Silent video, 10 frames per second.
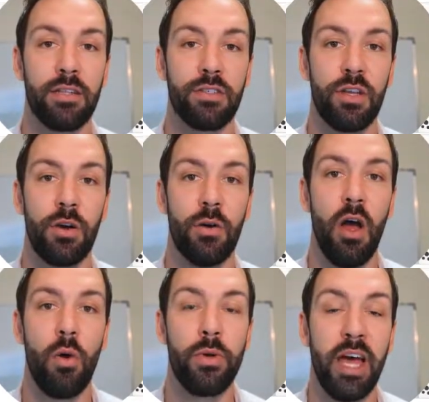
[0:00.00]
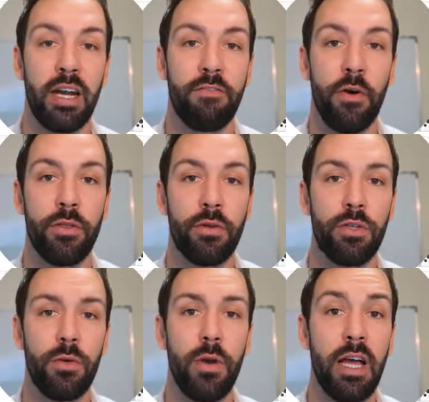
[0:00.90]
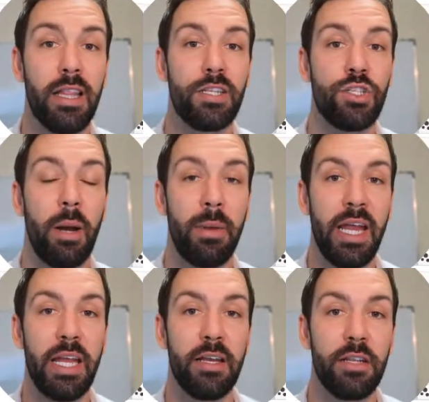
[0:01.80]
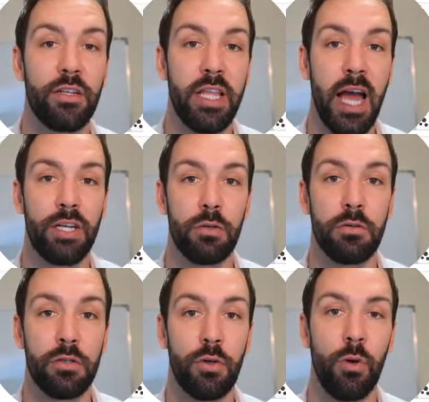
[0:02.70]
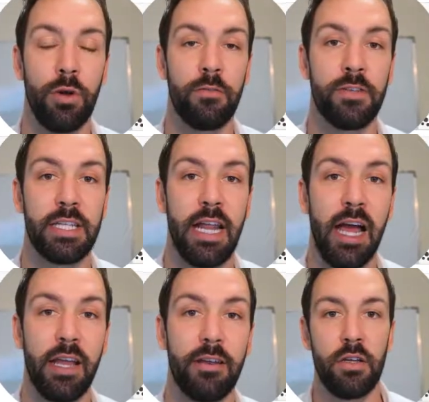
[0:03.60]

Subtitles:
So without any further ado, let's jump in to the actual tutorial for today.